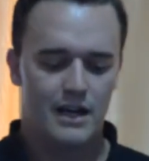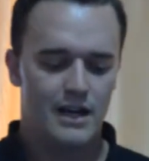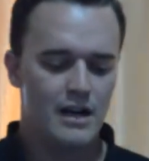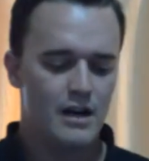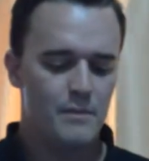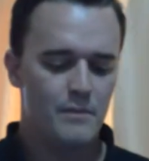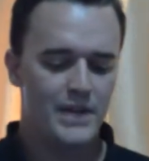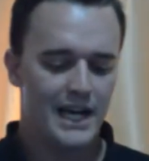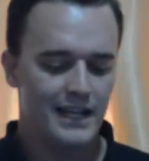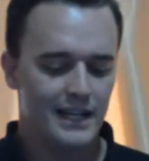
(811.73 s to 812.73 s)
Um,
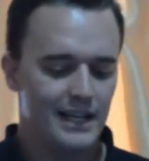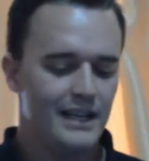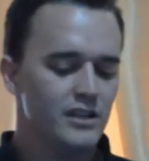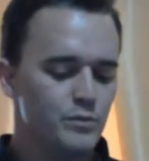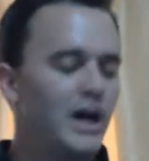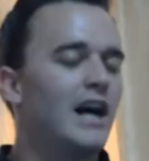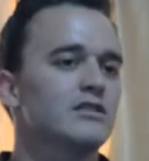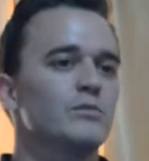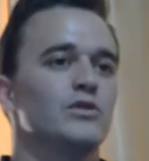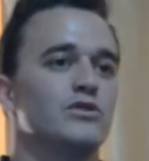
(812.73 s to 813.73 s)
that it is
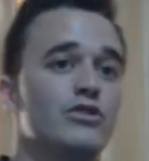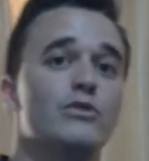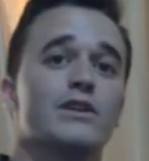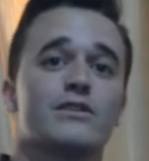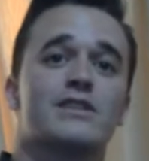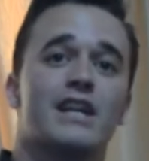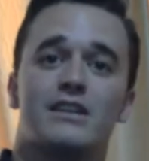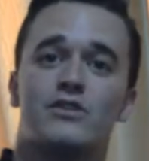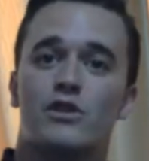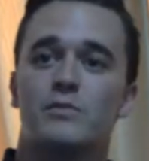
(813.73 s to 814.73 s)
possible to
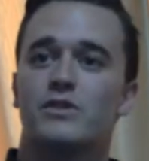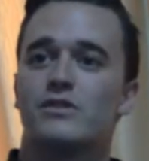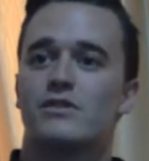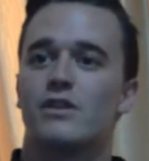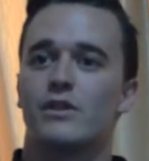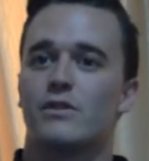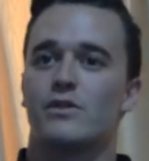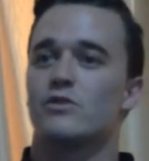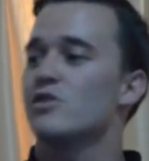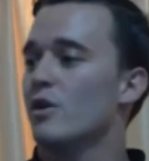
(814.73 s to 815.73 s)
understand these scriptures so that
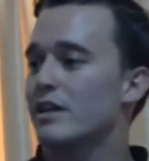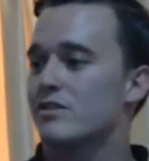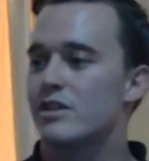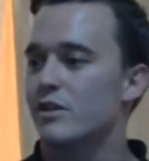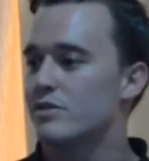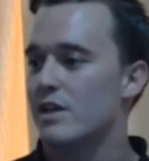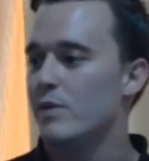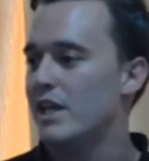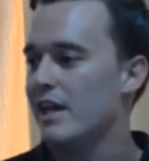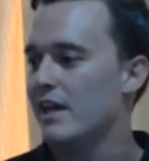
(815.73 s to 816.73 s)
there's no excuse that
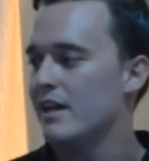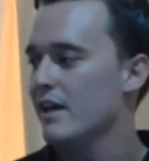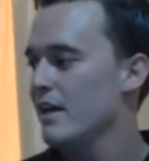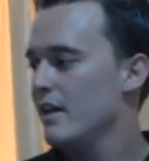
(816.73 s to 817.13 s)
we can't